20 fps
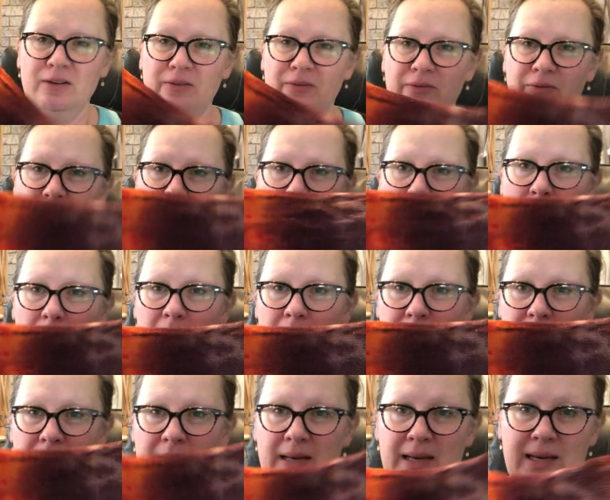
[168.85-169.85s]

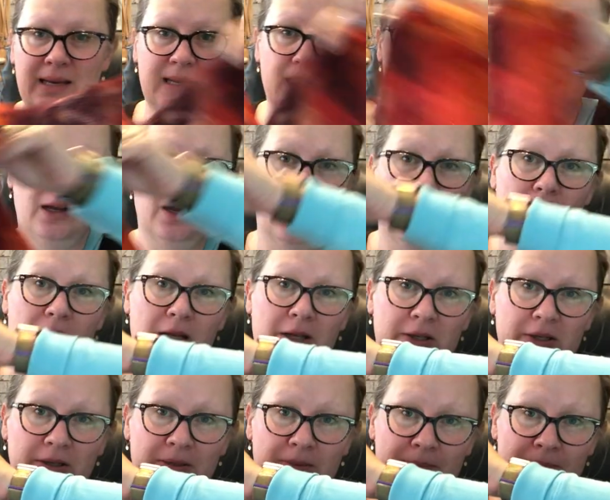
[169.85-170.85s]
from Knitty and
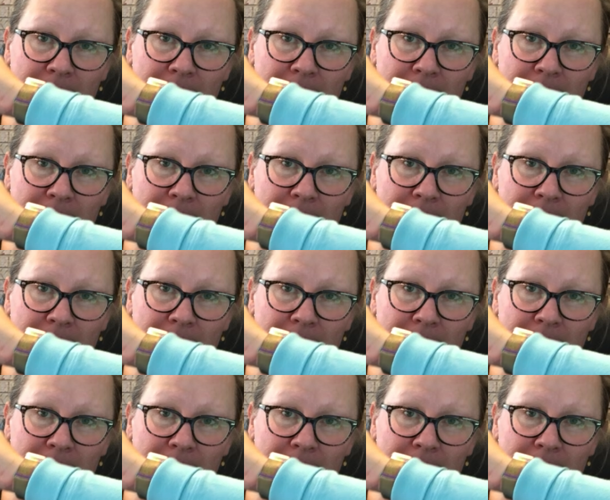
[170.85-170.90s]
Color.